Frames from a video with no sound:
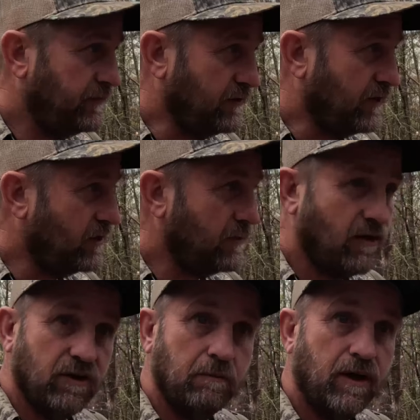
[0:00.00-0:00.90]
lot of them
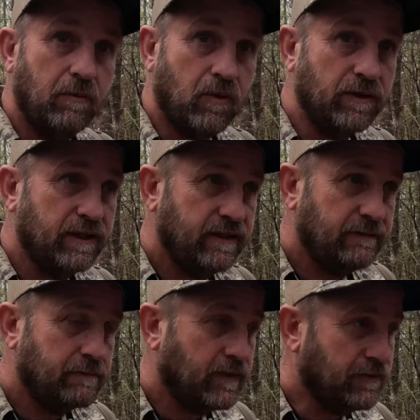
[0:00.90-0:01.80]
call it a bubble.
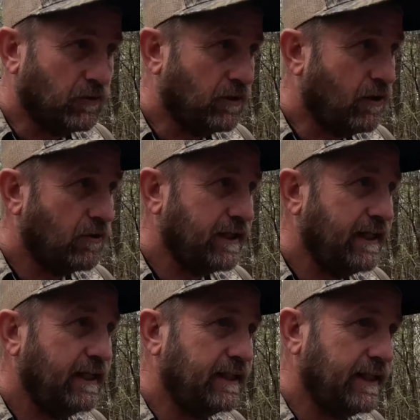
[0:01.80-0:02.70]
It's sort of hard to
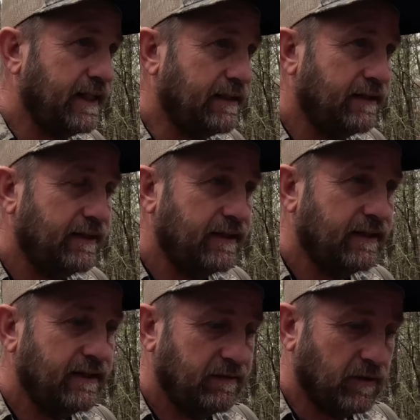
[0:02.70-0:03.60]
get into it.
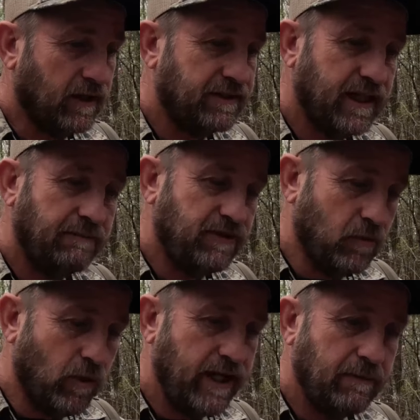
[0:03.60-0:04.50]
But a lot of times, if
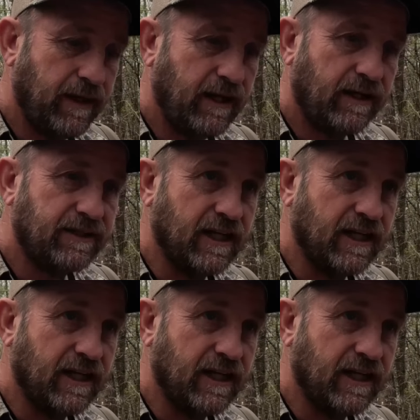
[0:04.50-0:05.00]
you wait him out, a lot of